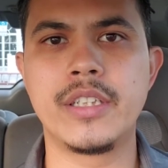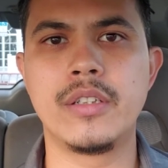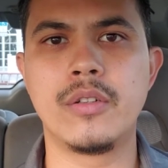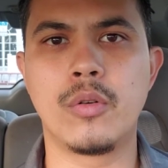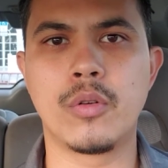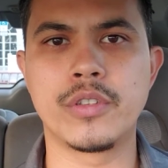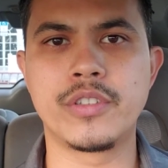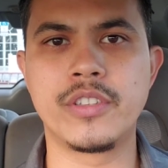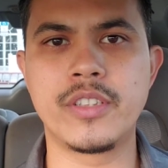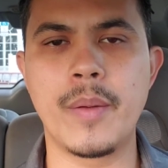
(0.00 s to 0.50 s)

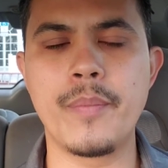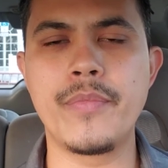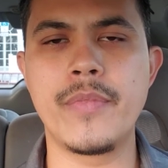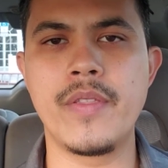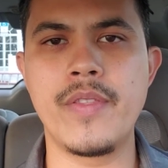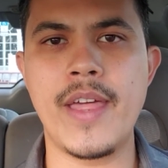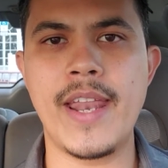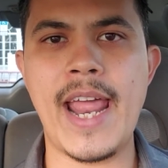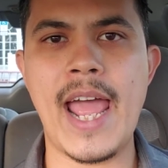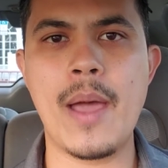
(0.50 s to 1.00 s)
or something
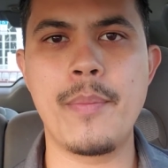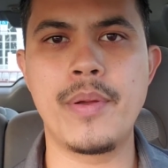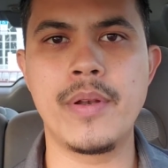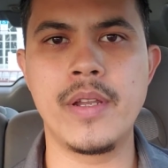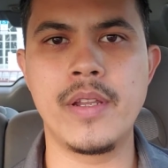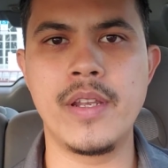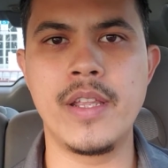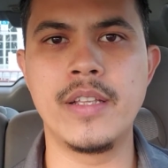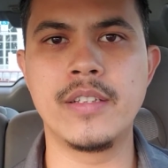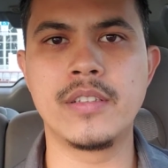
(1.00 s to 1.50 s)
that happened
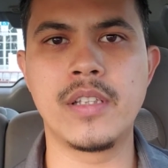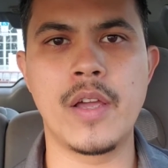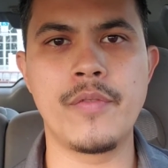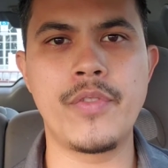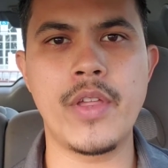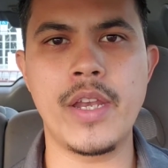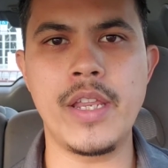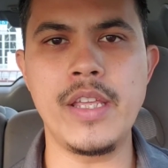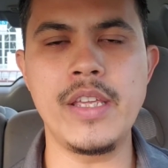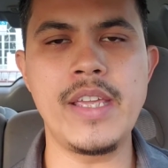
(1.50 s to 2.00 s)
in his life
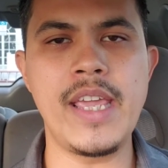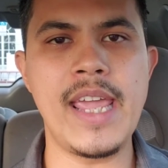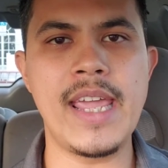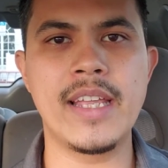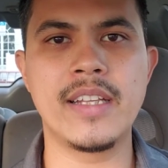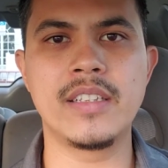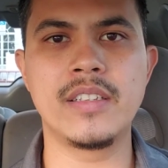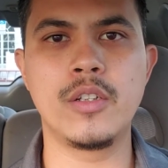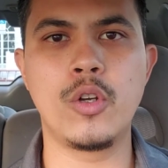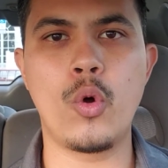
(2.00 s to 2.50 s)
that he
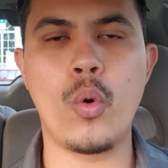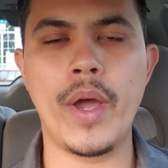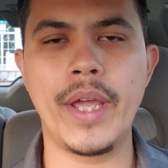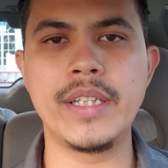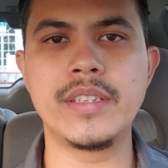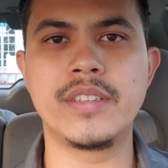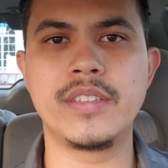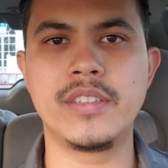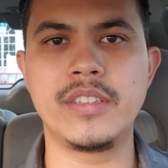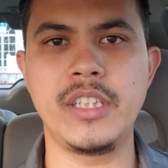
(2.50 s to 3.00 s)
can't
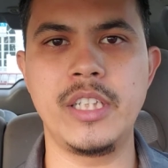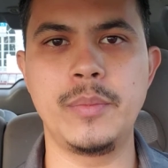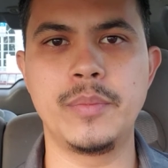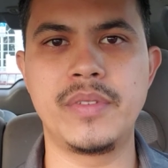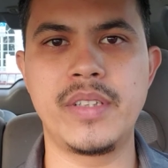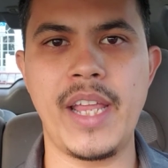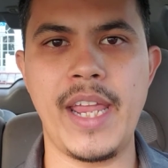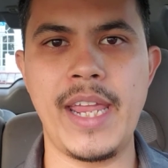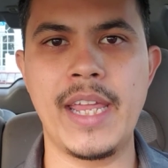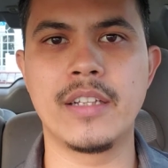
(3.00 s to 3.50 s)
quite seem
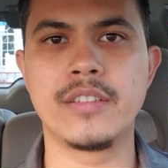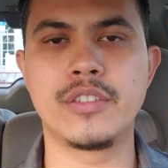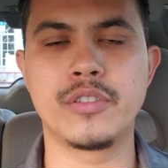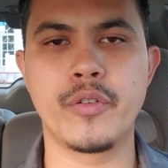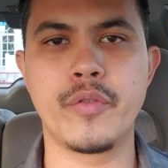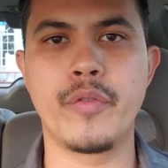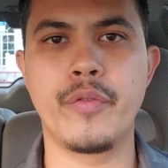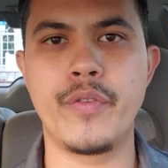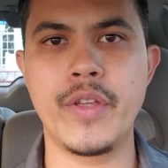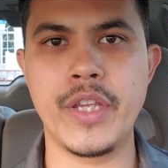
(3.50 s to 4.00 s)
to answer
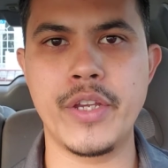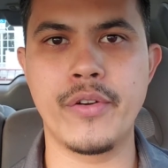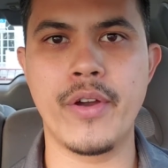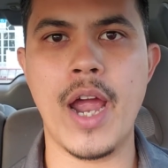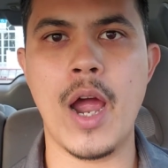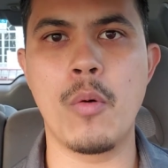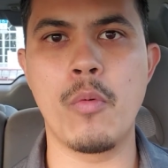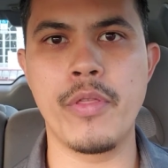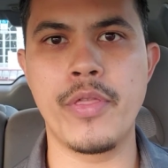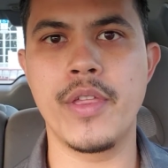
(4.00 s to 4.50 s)
and figure
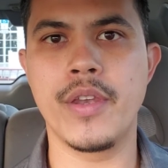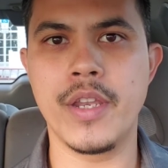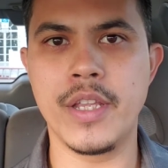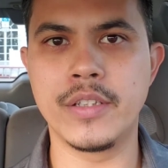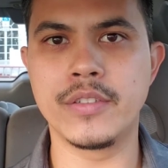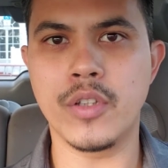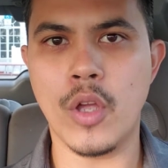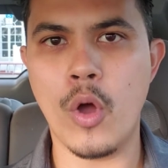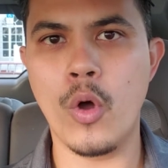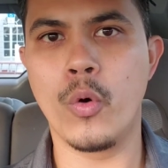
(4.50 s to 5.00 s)
out within
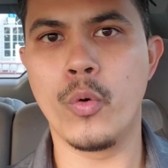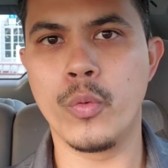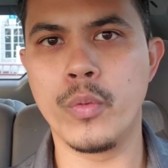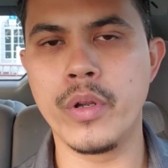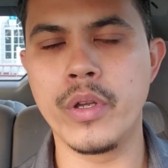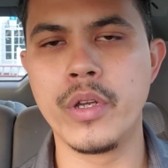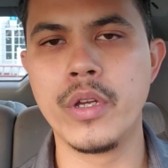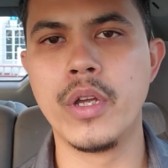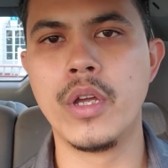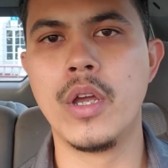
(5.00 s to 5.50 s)
his own
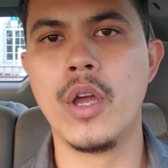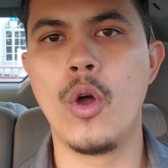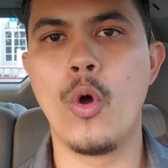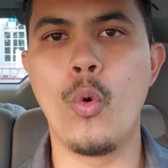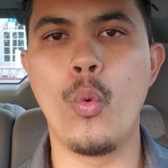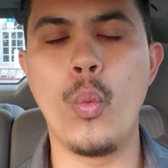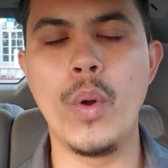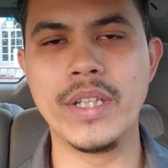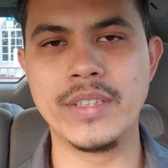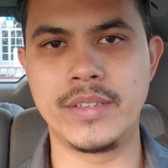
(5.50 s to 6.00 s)

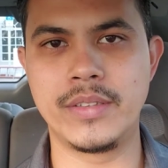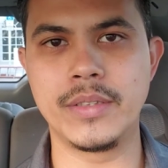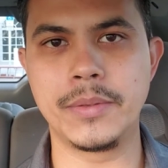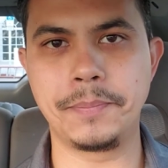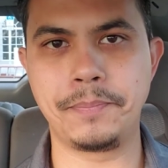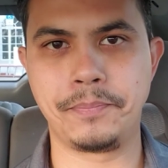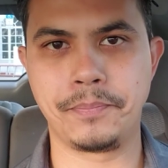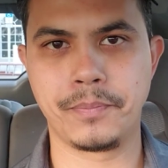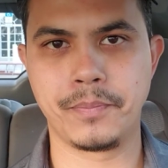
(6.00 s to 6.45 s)
wisdom.